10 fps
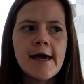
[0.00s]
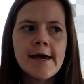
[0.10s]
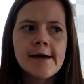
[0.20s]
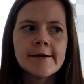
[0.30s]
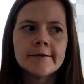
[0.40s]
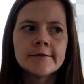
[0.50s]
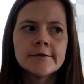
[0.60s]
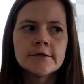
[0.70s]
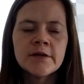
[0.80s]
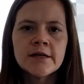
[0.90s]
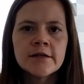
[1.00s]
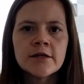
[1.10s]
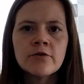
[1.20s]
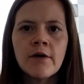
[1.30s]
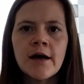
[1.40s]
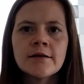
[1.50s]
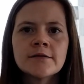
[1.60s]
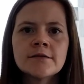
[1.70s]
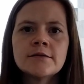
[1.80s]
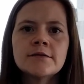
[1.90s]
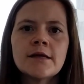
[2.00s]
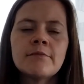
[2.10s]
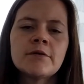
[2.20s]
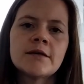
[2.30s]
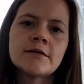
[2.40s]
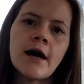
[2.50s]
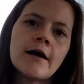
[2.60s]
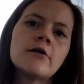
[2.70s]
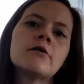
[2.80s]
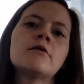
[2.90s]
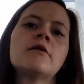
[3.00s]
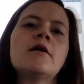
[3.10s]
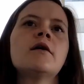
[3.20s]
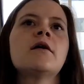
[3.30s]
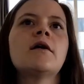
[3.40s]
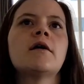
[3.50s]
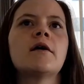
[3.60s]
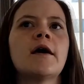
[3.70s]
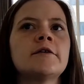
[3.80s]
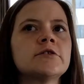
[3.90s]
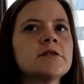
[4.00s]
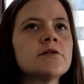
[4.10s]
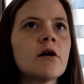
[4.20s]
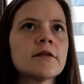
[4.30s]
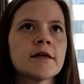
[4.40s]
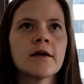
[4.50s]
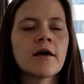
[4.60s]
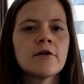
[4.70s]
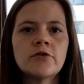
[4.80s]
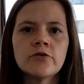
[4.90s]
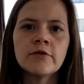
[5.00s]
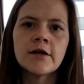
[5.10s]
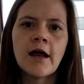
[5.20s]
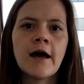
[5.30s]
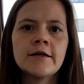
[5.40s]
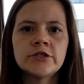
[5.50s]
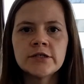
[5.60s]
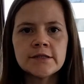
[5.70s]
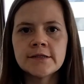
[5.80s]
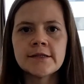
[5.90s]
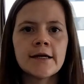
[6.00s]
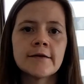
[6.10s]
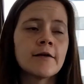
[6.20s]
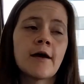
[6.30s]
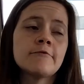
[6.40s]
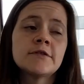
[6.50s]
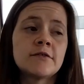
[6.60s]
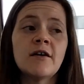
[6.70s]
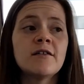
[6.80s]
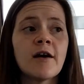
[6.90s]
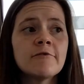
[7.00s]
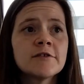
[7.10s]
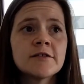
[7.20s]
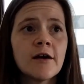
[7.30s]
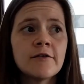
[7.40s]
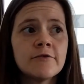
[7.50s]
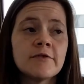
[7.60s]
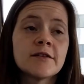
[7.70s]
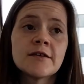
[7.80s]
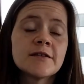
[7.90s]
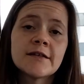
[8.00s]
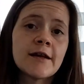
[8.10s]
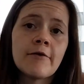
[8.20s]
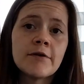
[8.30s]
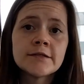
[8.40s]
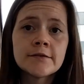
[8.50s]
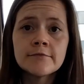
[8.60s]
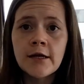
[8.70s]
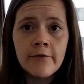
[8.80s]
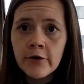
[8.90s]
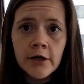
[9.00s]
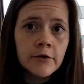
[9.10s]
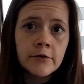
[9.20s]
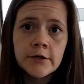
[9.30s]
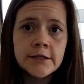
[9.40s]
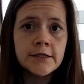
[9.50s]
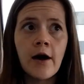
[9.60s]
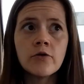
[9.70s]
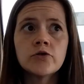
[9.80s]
and being in the US and being tired and just not thinking I could do it, I just decided I was done. I was done doing this, and I wasn't ever going to learn to how